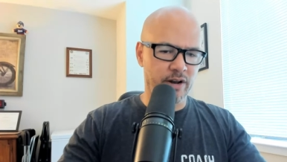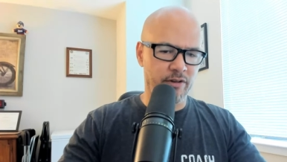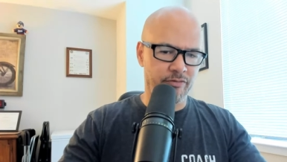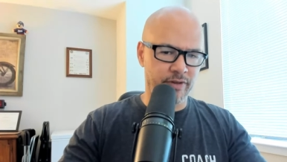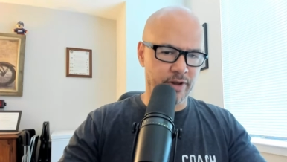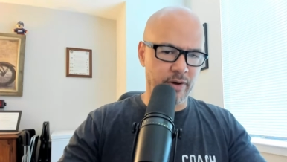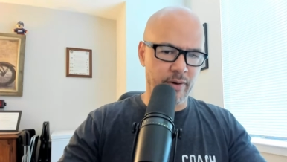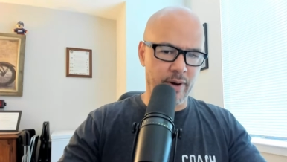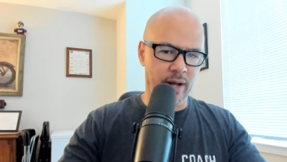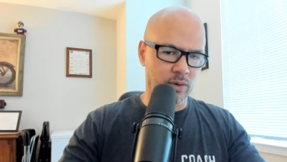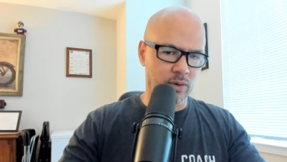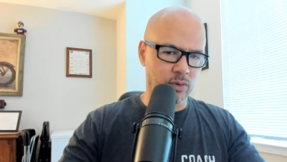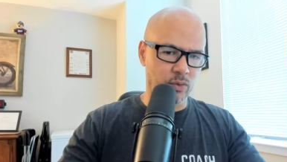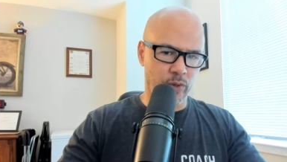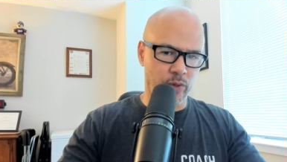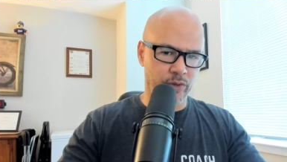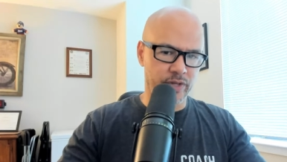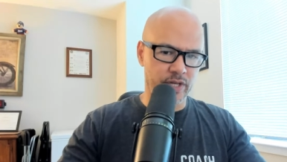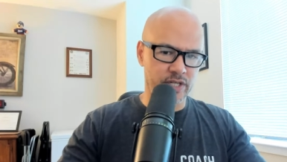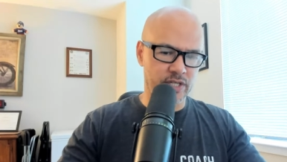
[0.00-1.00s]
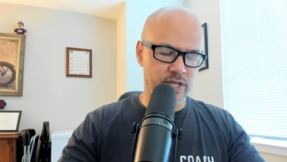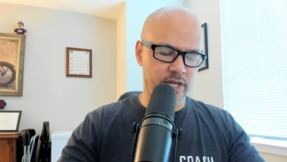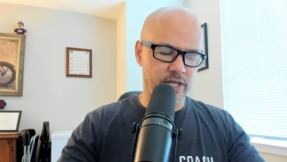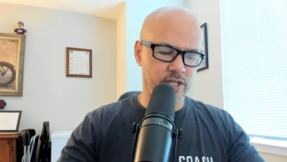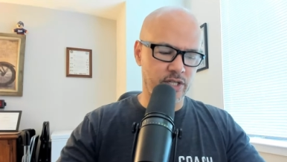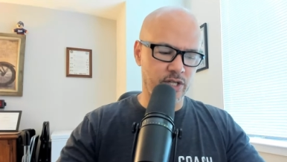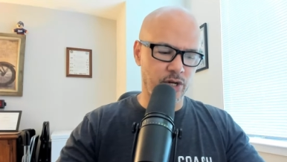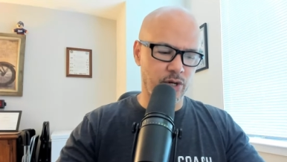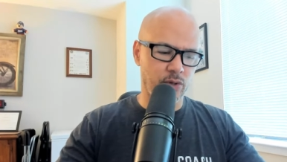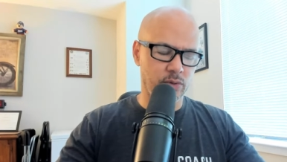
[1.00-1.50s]
to figure out what these
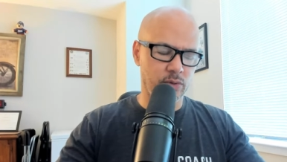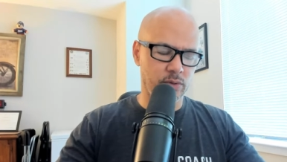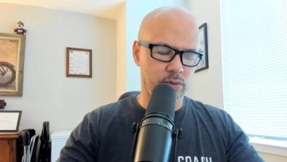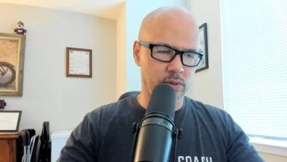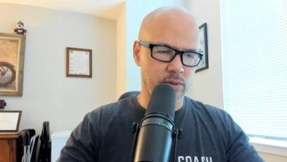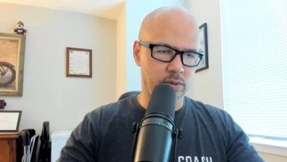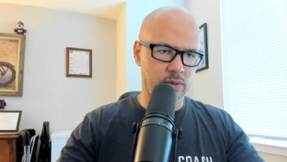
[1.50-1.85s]
things, you know,